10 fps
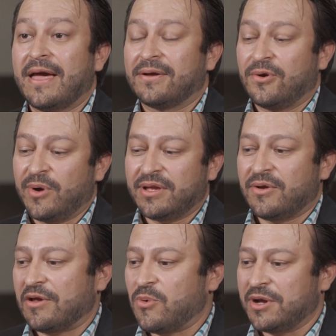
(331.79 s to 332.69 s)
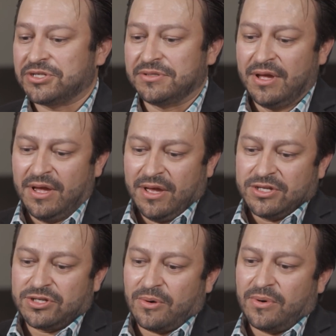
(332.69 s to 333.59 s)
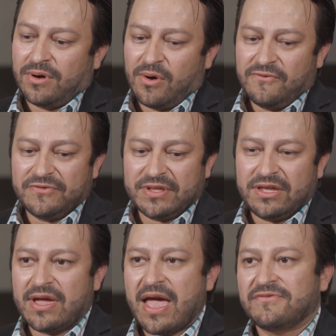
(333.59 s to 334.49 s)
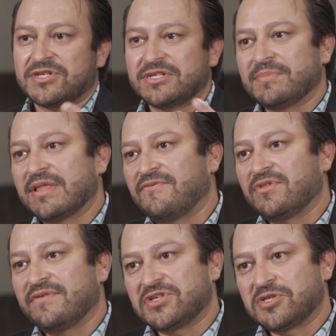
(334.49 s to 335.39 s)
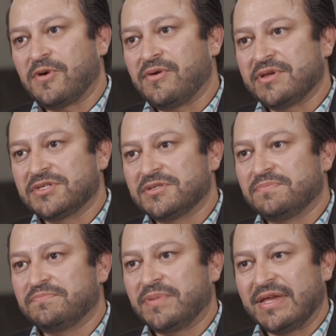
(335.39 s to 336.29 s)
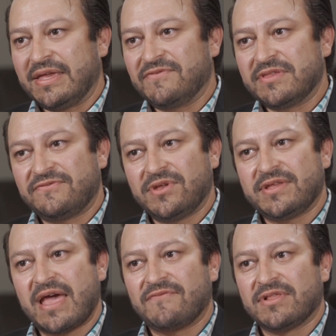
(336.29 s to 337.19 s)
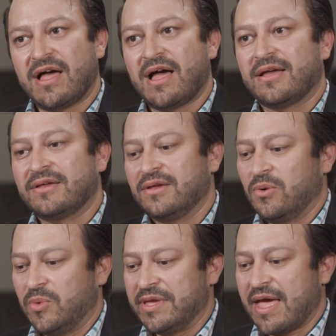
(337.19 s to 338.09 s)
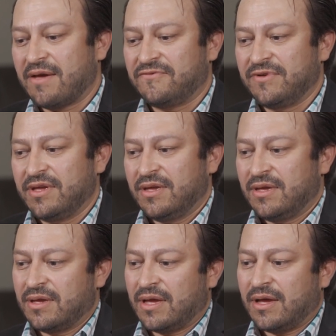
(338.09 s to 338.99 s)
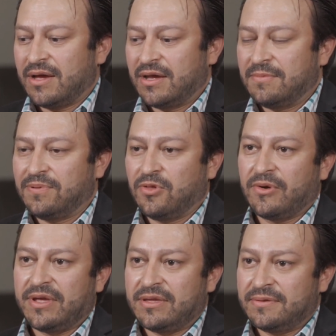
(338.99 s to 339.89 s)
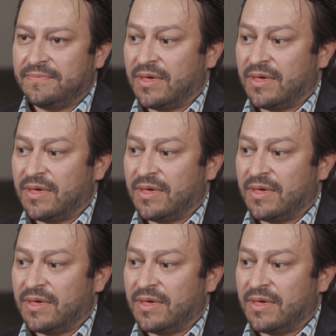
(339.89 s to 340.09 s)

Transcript: Yeah, great question. So hopefully you have some level of experience, but even if you didn't have a lot, we have an employee,